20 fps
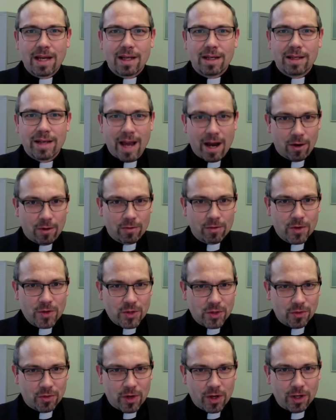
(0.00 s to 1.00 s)
Now,
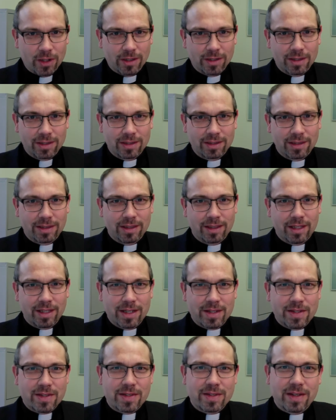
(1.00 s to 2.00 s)
first of all,
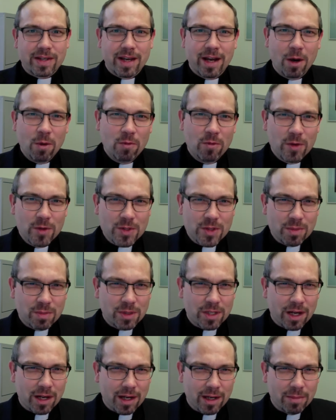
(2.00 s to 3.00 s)
it's helpful
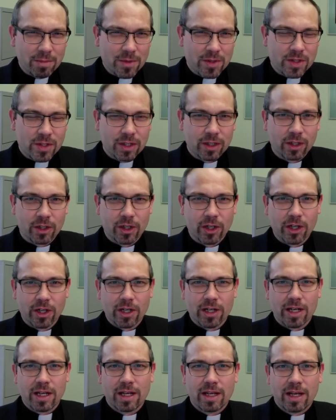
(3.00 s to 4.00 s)
sometimes to
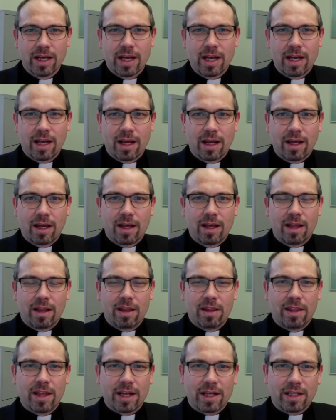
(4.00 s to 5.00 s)
learn
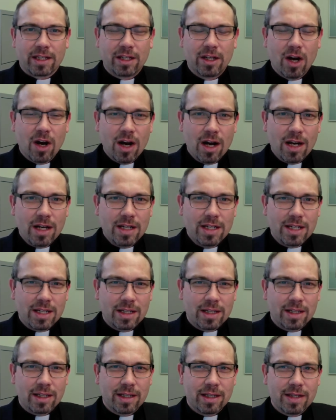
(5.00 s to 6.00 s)
that God
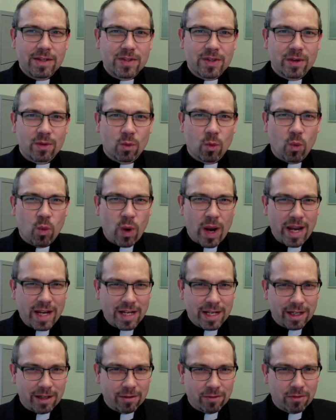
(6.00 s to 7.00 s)
isn't
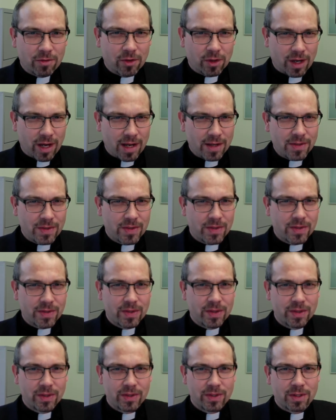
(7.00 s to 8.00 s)
waiting for
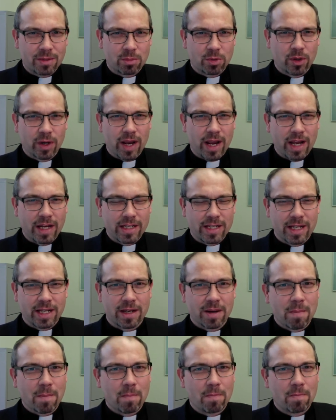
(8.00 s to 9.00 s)
us to pray to him.